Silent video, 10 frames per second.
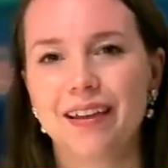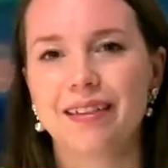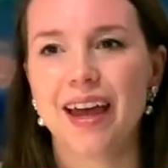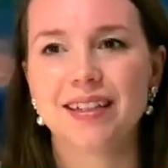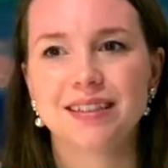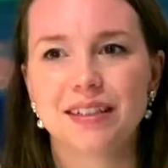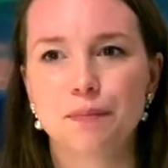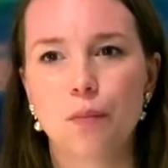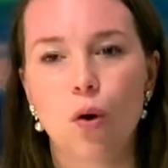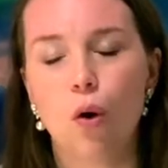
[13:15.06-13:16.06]
then
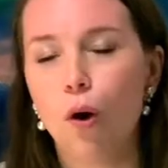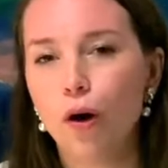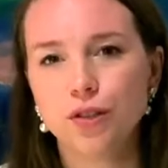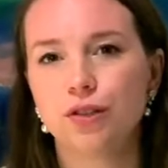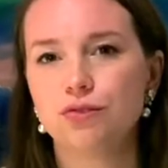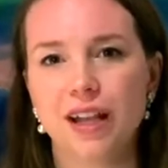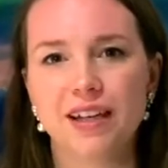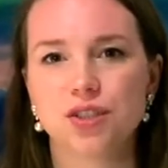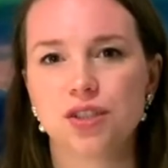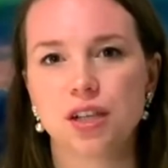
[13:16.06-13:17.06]
all your
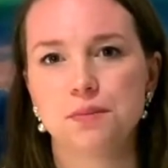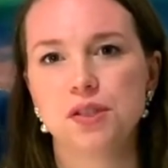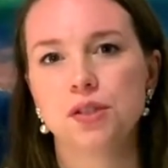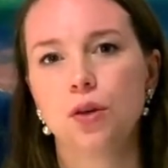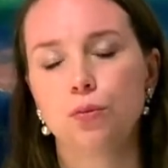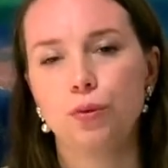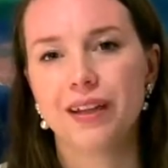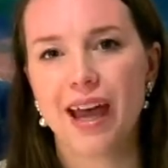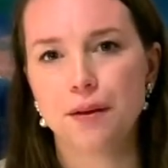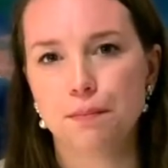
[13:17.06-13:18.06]
relationships will
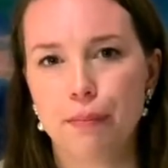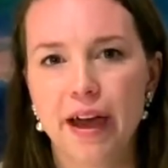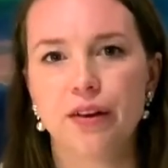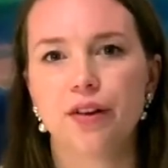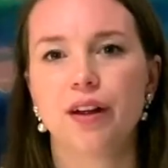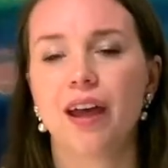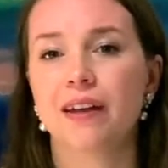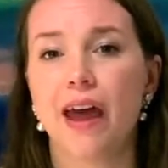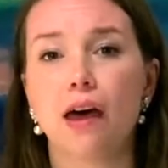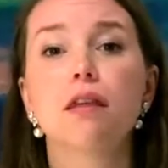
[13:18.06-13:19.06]
get better
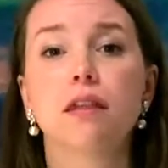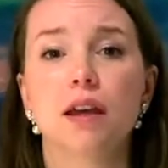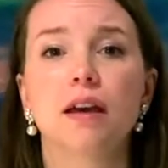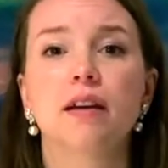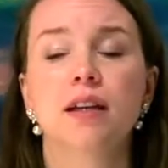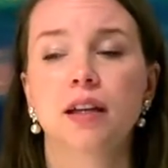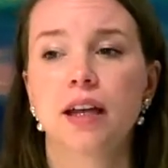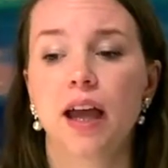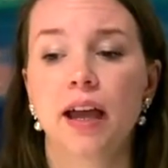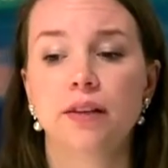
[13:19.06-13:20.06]
and healthier,
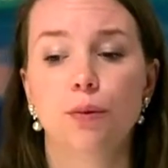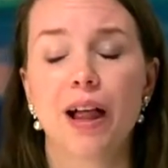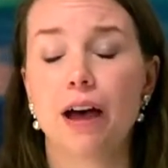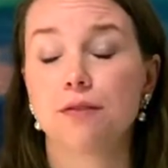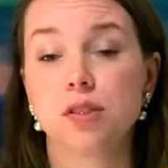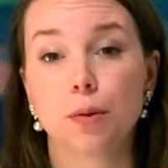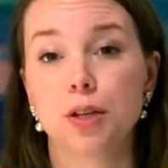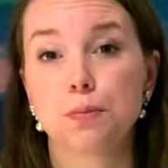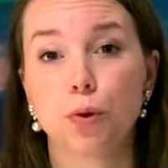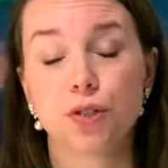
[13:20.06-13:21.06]
and you will have so
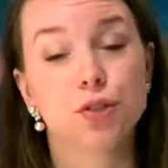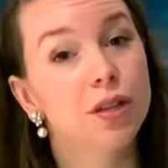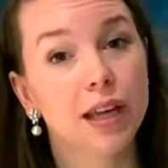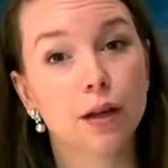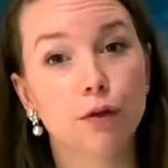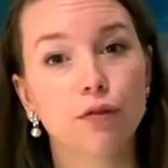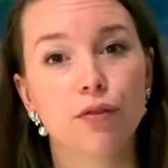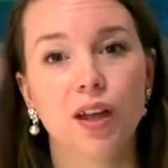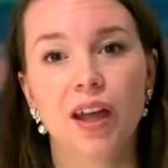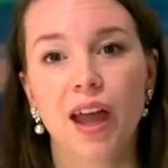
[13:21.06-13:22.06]
much more to give,
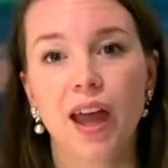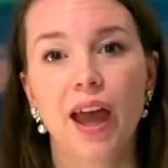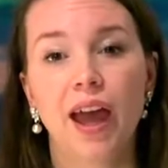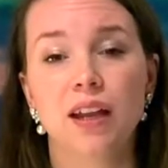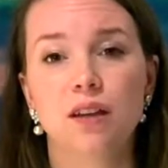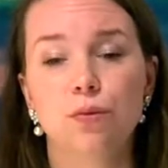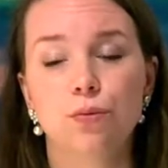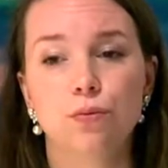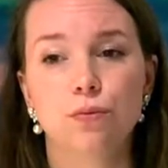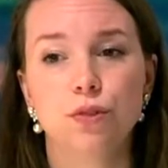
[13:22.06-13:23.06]
and
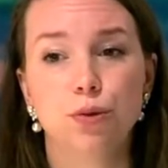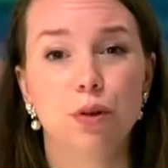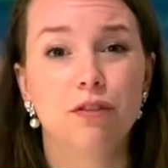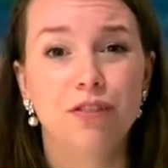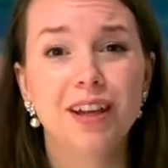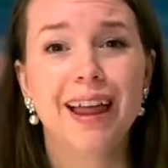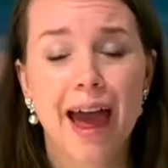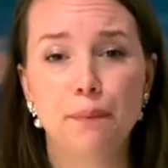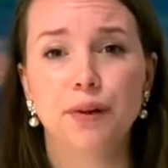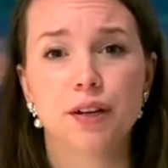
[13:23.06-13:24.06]
you will feel
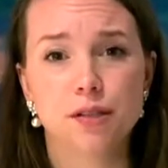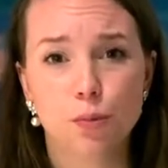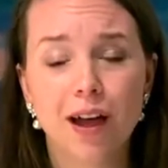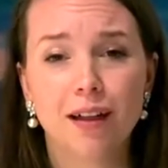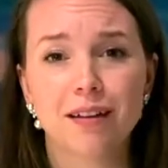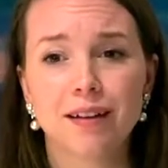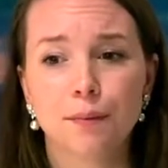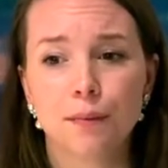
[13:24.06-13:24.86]
happier as well.